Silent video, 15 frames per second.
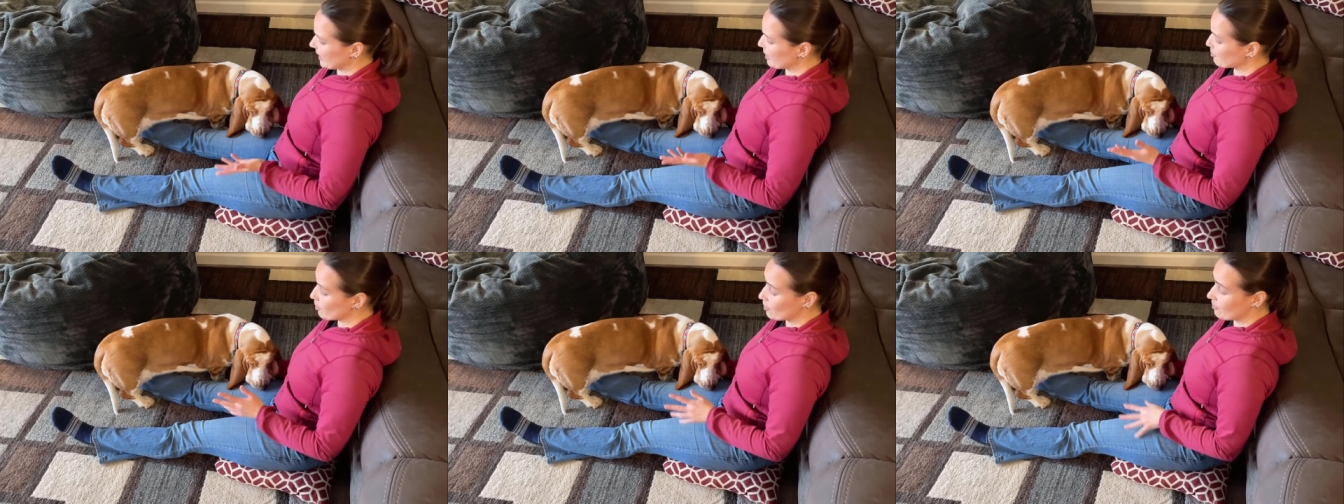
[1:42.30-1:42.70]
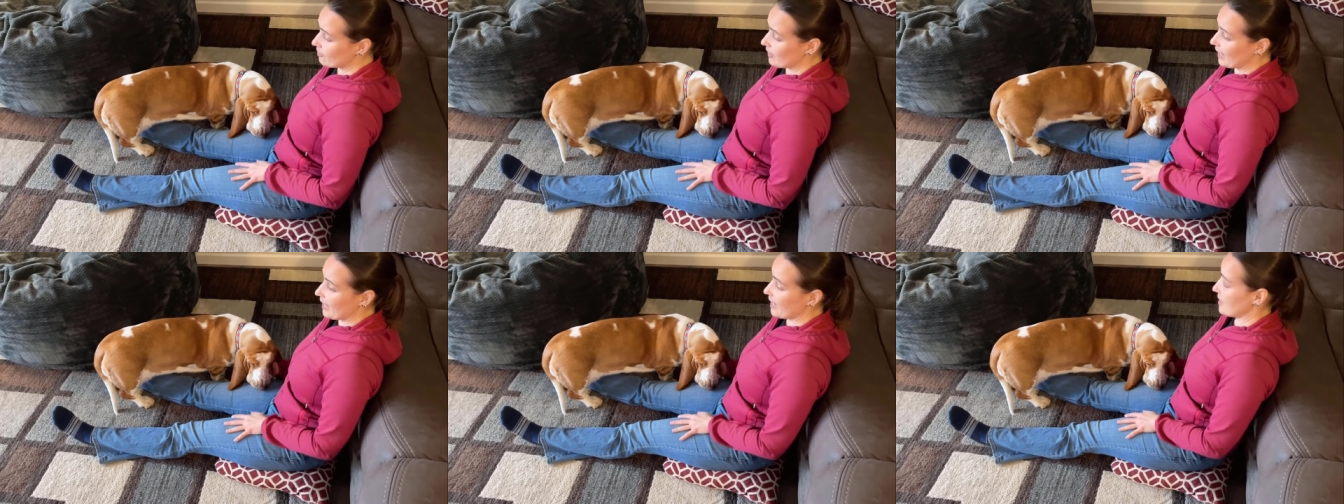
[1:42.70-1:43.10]
they grow
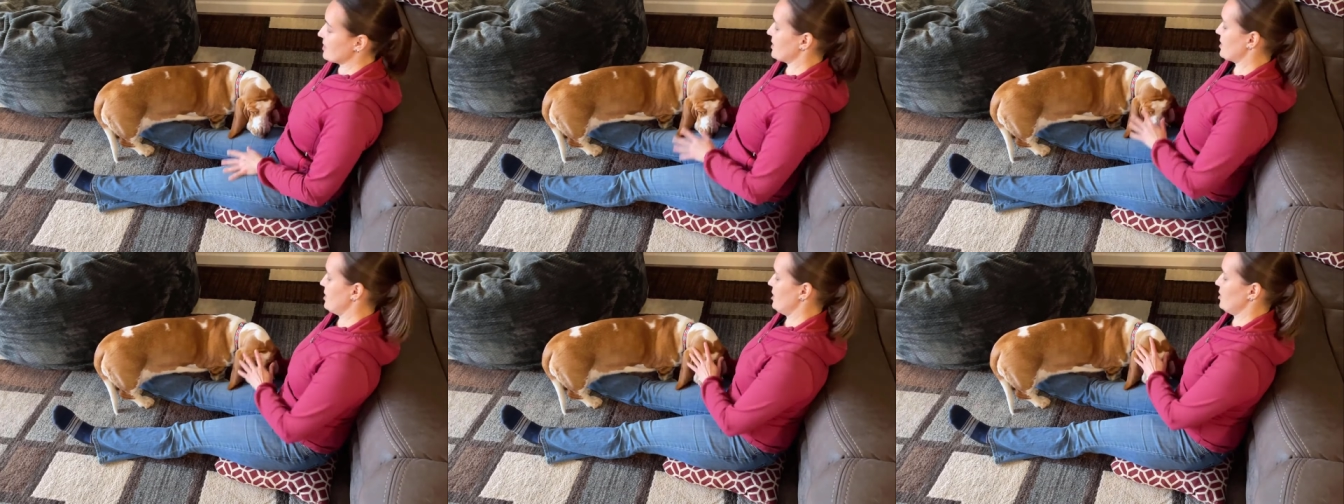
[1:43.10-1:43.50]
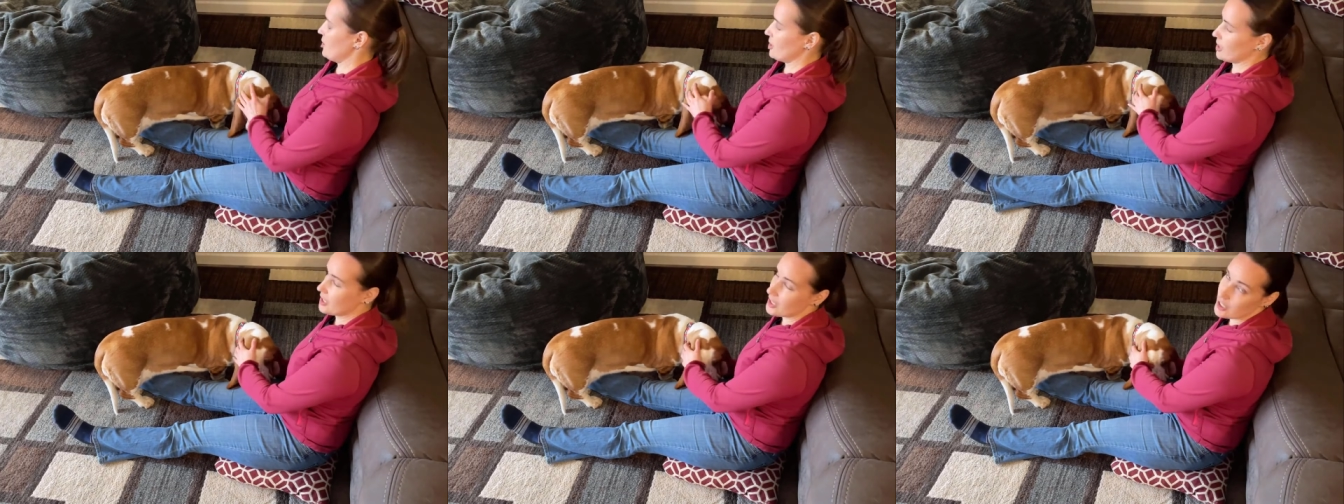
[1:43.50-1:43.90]
fast.
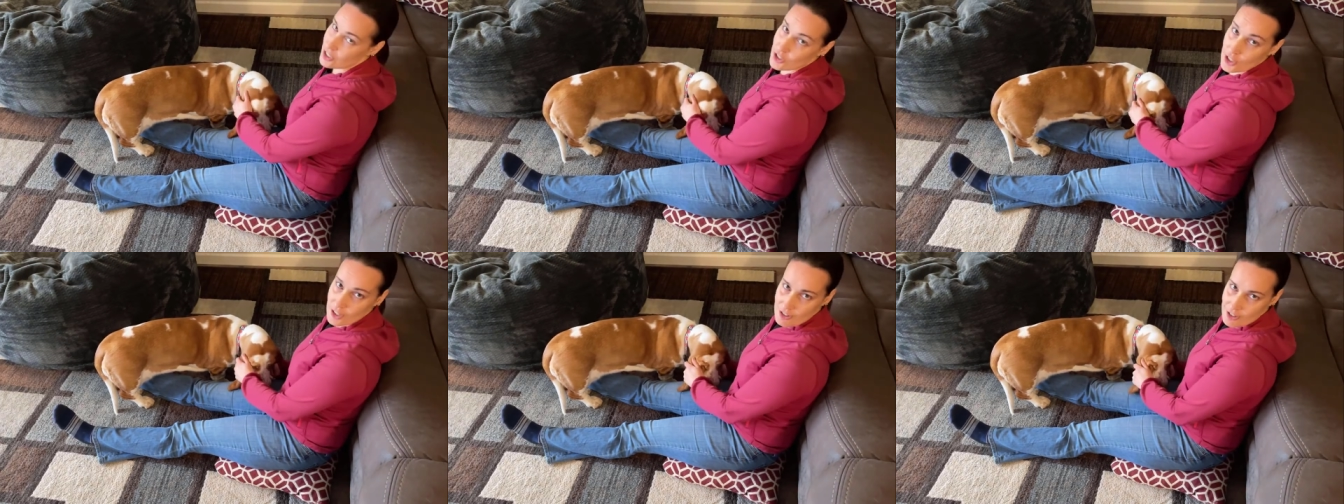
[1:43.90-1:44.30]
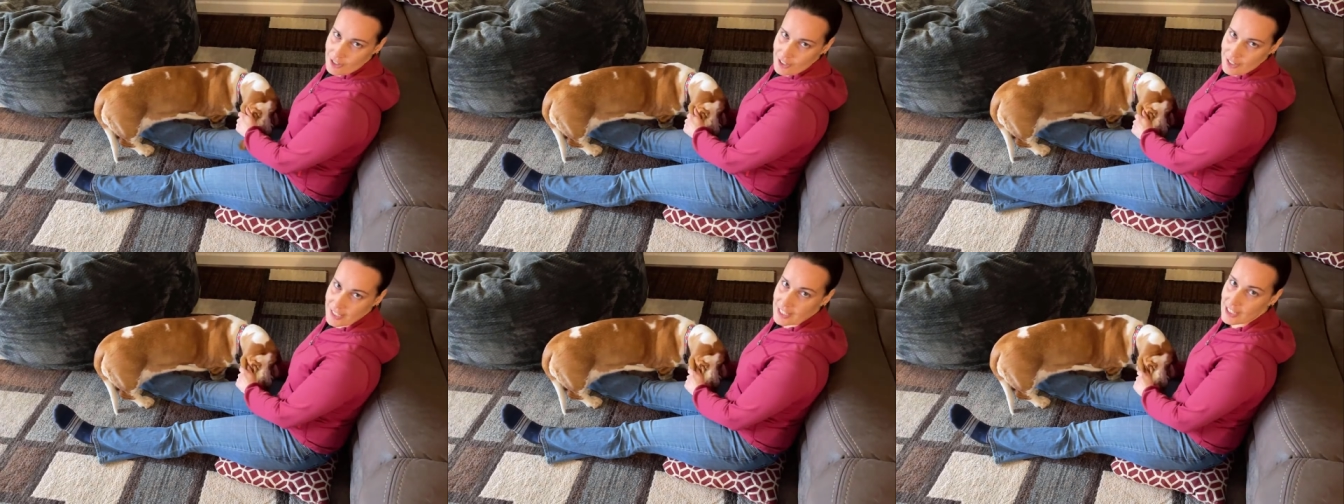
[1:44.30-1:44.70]
She just
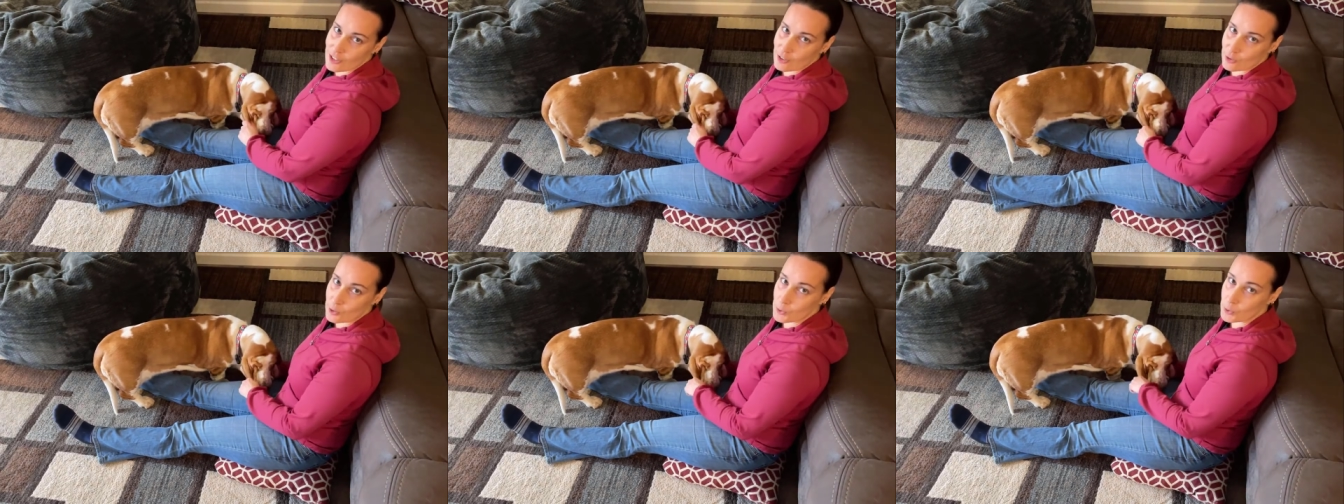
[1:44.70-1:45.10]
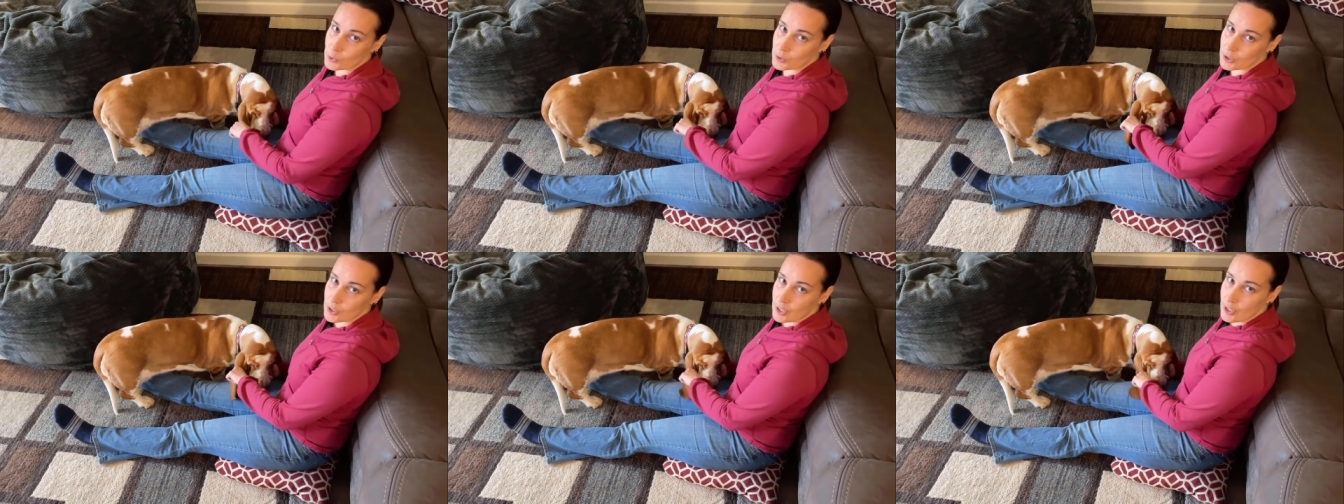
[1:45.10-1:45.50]
turned a year
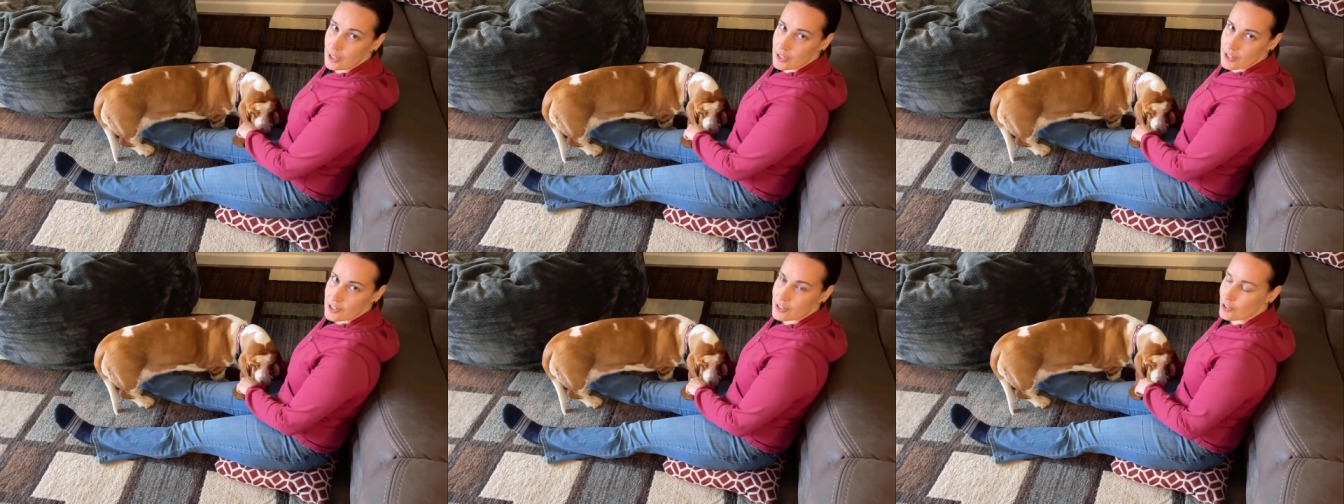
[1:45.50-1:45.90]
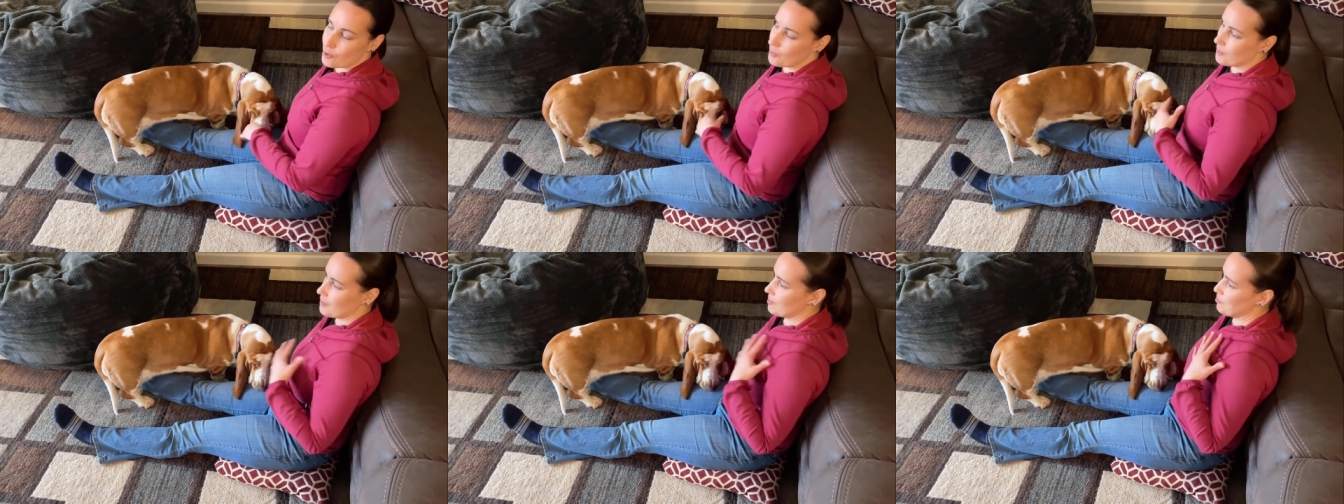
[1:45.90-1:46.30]
old,
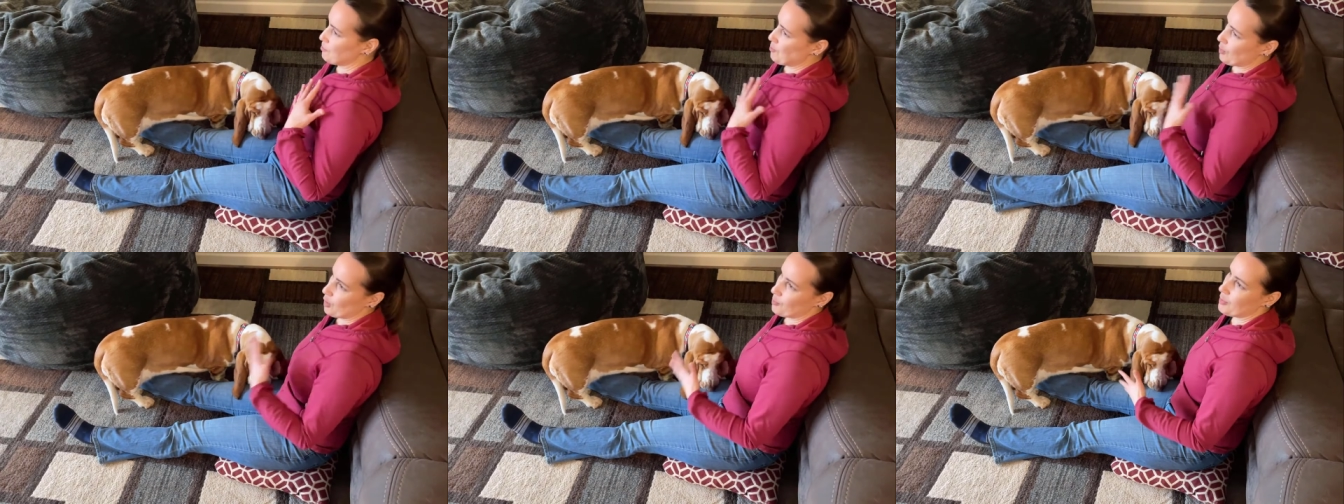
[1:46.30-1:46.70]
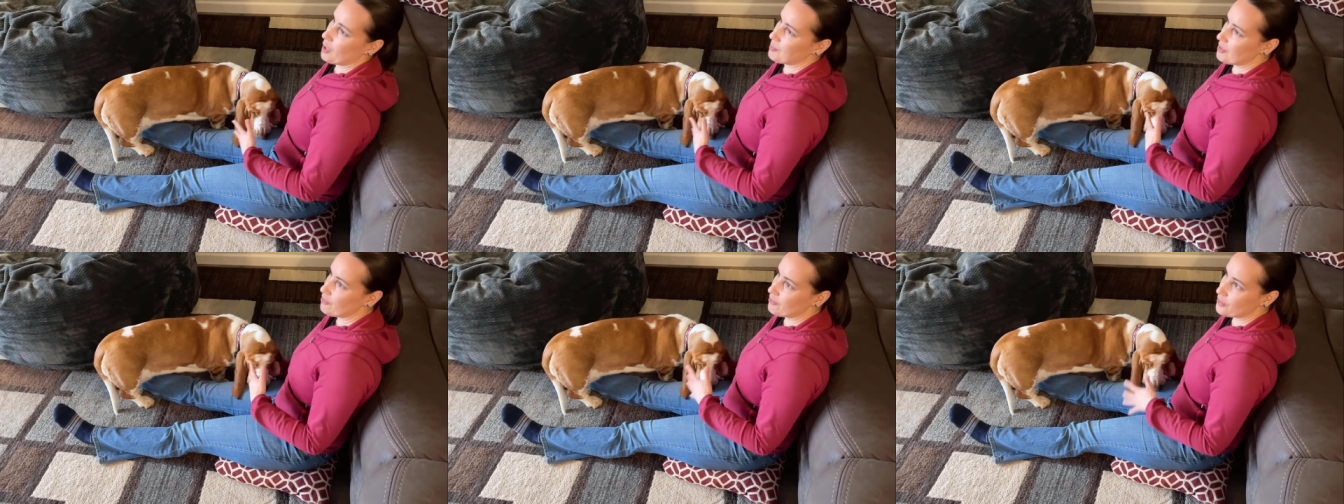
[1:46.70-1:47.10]
so her
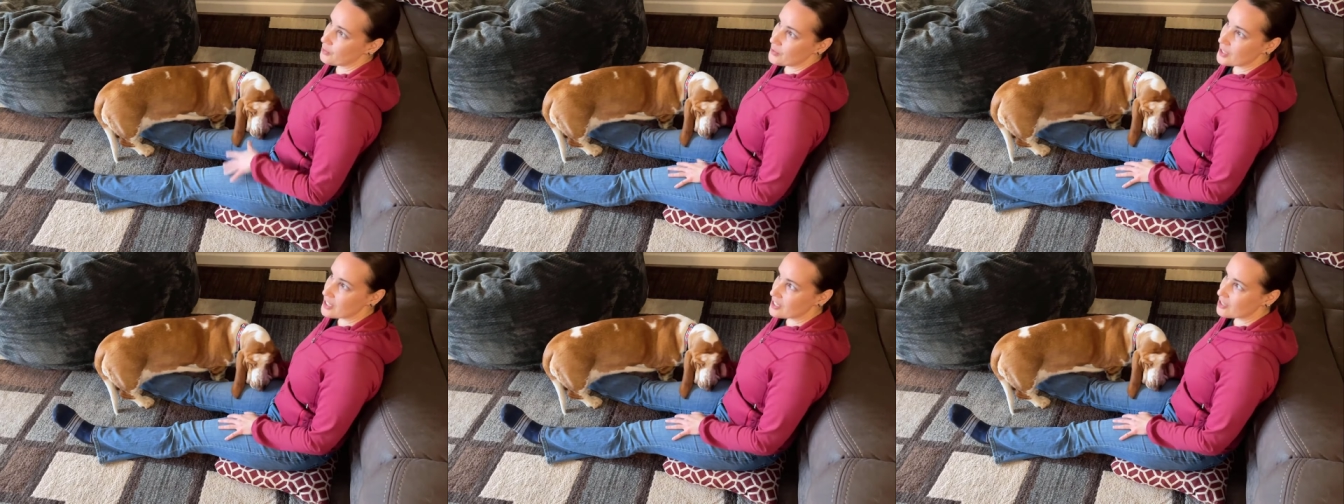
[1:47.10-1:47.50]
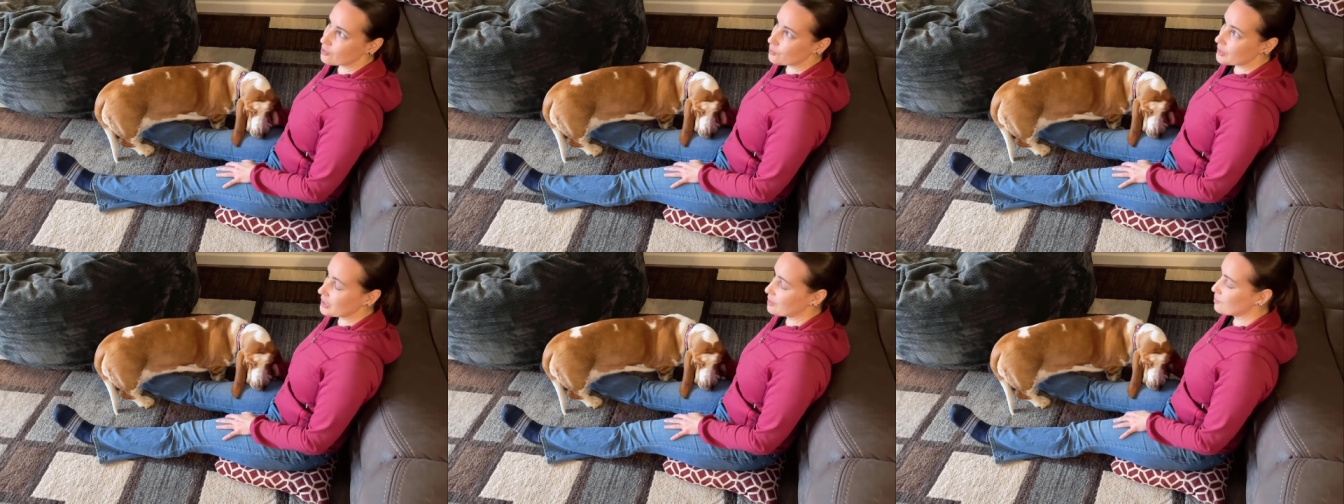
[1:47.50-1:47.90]
puppy food is still
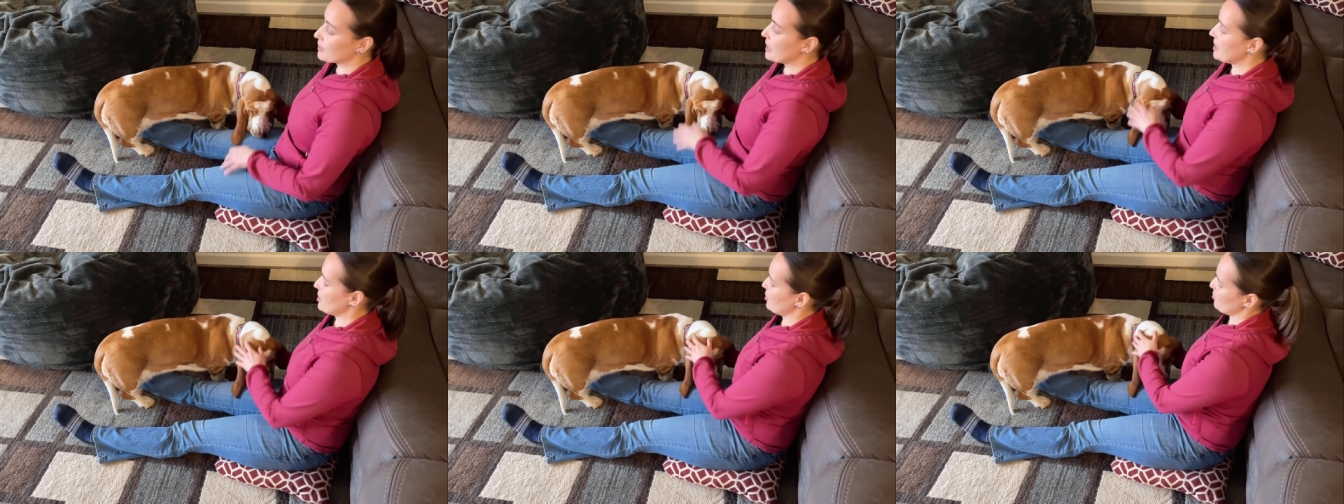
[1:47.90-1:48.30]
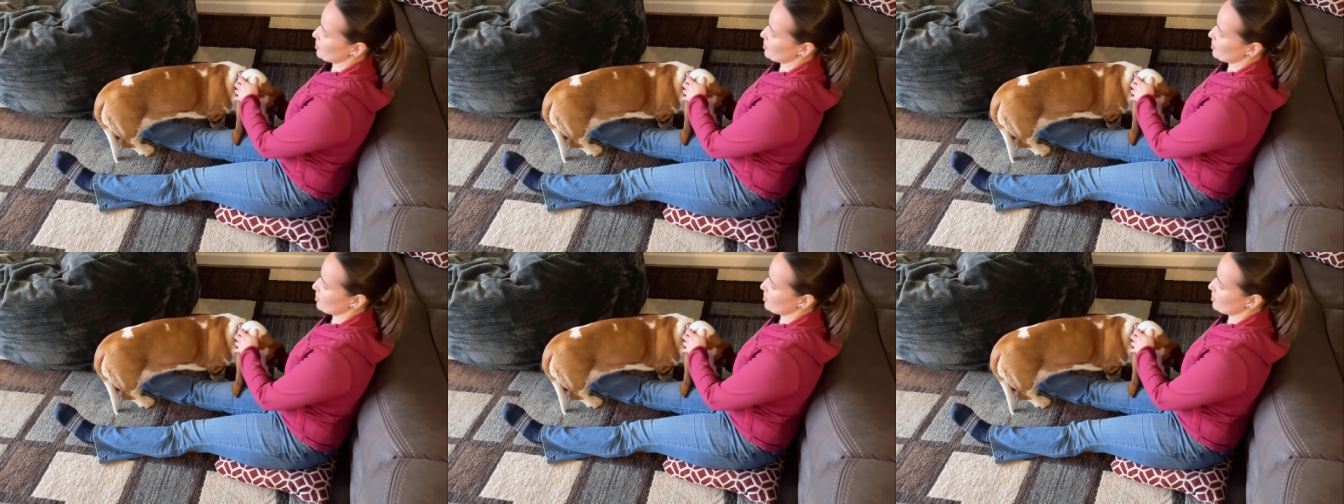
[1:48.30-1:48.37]
really rich.